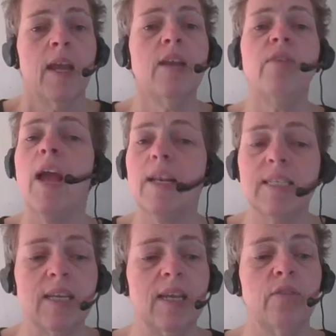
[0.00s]
In
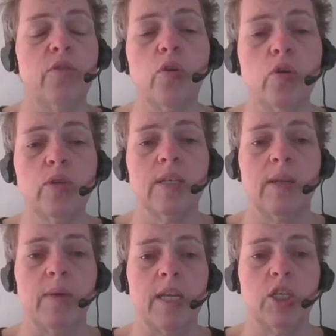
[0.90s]
reality, if you use
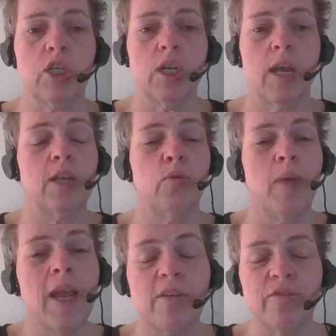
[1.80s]
an image, and you
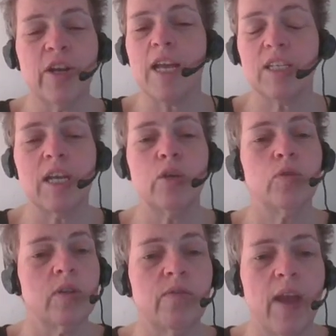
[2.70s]
may have realized I
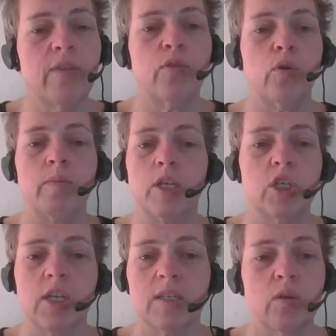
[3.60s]
used a Fairview
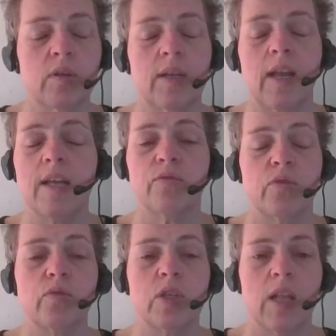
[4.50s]
image just on the
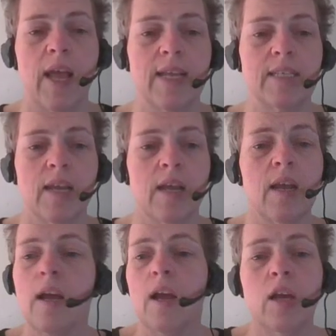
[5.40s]
last few slides,
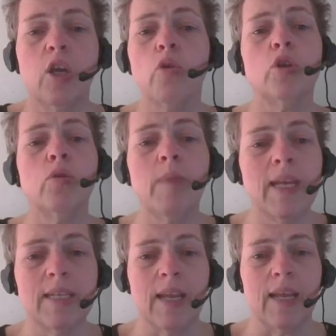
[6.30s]

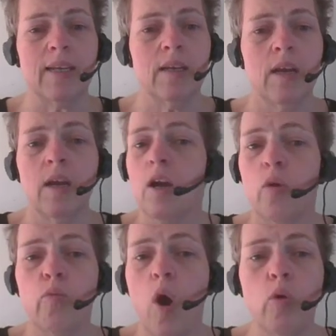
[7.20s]
GoToMeeting
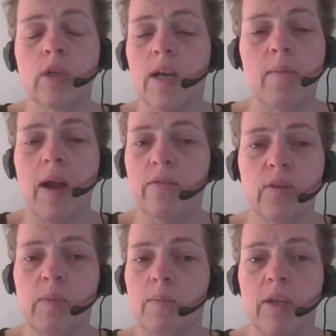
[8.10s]
won't come
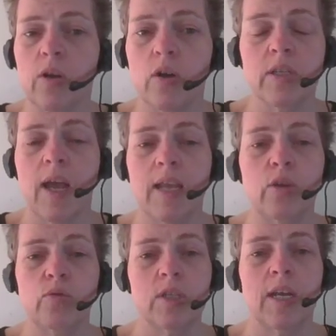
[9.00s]
after me because I
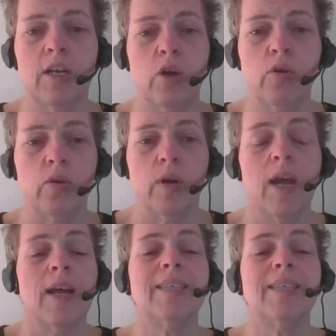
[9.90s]
use their logo.